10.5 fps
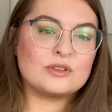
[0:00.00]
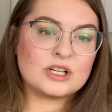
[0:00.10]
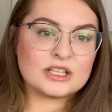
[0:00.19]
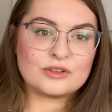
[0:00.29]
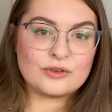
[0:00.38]
look
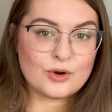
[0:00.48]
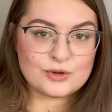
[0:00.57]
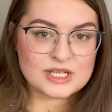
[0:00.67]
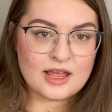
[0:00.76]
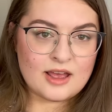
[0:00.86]
at the
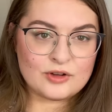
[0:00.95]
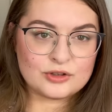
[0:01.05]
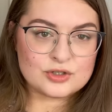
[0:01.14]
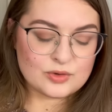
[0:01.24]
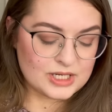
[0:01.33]
photos I have on the
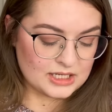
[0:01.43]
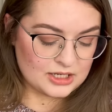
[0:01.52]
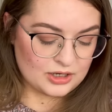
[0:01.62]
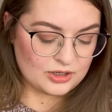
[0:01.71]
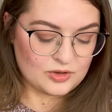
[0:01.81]
screen
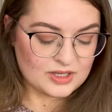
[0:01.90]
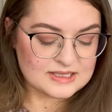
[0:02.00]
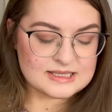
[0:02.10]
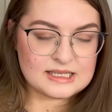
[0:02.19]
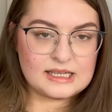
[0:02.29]
here, you can
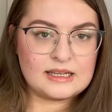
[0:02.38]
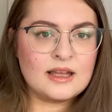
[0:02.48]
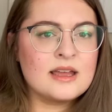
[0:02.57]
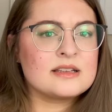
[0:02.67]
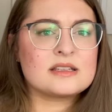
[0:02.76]
see
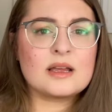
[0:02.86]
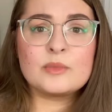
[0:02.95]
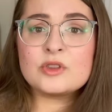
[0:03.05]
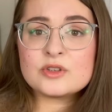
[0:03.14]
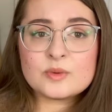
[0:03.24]
some
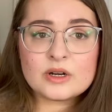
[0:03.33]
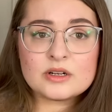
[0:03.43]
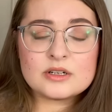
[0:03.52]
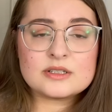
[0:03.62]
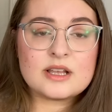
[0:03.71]
of the
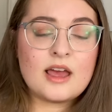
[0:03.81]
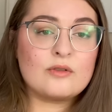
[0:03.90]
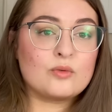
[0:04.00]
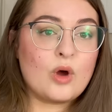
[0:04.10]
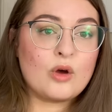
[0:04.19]
sweaters
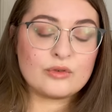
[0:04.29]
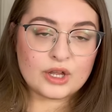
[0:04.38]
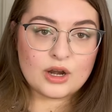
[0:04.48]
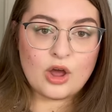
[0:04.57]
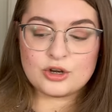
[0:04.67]
have
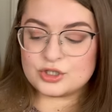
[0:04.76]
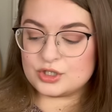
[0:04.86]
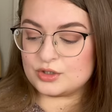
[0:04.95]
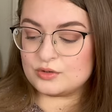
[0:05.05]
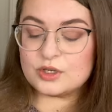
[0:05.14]
woven
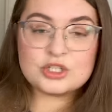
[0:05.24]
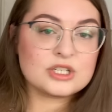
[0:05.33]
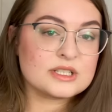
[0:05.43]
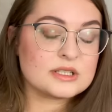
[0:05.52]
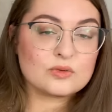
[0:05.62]
onto
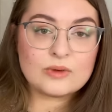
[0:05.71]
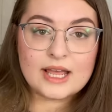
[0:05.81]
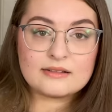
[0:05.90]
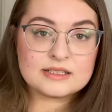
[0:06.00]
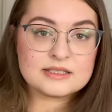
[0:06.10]
just the
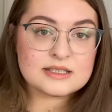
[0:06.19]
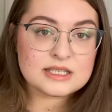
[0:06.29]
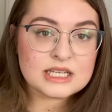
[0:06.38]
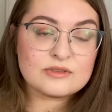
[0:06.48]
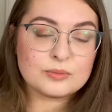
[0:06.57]
raglan
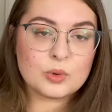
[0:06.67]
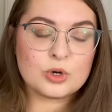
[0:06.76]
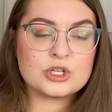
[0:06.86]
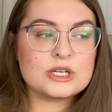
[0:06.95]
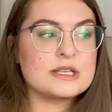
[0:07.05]
sleeve
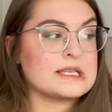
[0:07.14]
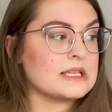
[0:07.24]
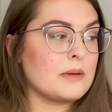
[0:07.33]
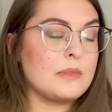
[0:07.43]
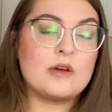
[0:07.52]
portion,
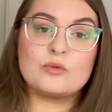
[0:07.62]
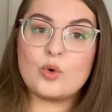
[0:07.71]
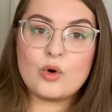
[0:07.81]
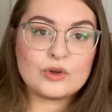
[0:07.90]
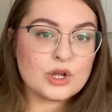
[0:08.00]
some have
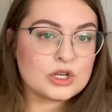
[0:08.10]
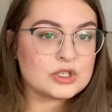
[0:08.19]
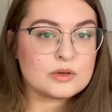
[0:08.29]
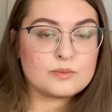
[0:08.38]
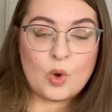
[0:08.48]
woven onto
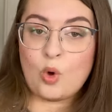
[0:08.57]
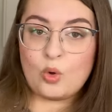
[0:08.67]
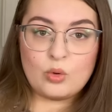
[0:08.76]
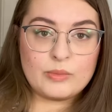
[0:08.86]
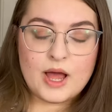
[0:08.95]
the
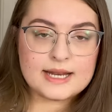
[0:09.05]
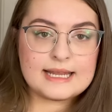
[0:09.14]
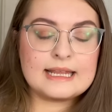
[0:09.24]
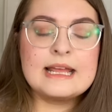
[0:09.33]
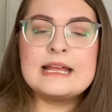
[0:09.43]
whole
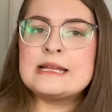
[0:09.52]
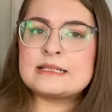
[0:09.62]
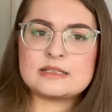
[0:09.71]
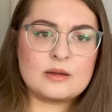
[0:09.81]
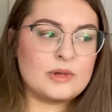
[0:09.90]
body,
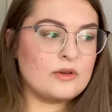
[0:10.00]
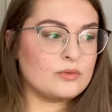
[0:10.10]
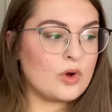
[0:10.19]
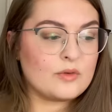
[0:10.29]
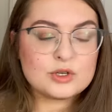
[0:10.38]
some have
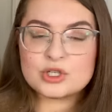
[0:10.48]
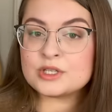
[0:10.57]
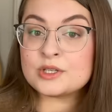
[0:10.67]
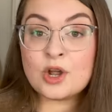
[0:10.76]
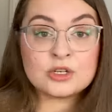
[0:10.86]
woven
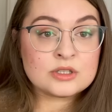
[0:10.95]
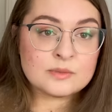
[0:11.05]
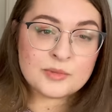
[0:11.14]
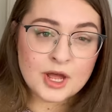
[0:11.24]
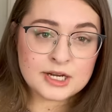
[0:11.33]
just onto the
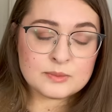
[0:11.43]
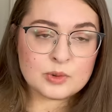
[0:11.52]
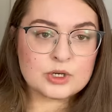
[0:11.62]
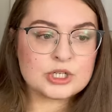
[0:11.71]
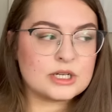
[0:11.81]
body
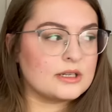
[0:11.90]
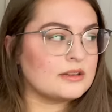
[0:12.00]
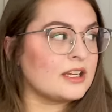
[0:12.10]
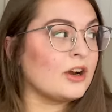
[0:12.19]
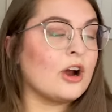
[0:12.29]
portion.
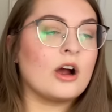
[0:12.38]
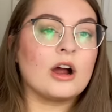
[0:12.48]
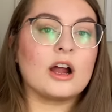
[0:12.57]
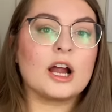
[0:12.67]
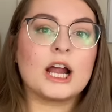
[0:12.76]
There
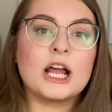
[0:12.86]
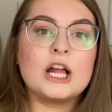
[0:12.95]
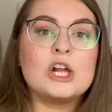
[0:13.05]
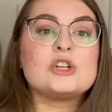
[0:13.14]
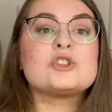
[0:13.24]
are
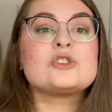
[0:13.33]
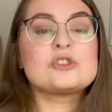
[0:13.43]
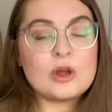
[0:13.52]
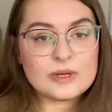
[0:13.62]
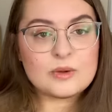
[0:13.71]

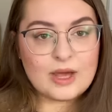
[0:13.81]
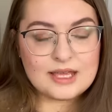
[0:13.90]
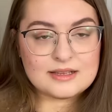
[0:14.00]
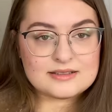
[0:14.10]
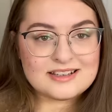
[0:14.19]
so many
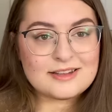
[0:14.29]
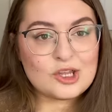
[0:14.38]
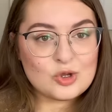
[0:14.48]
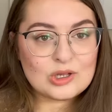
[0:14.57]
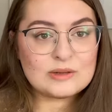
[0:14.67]
ways that
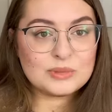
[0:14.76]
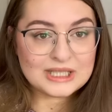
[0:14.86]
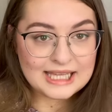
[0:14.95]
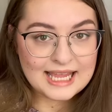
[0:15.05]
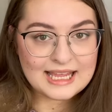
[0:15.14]
you can
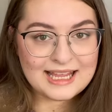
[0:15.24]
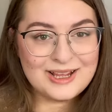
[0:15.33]
play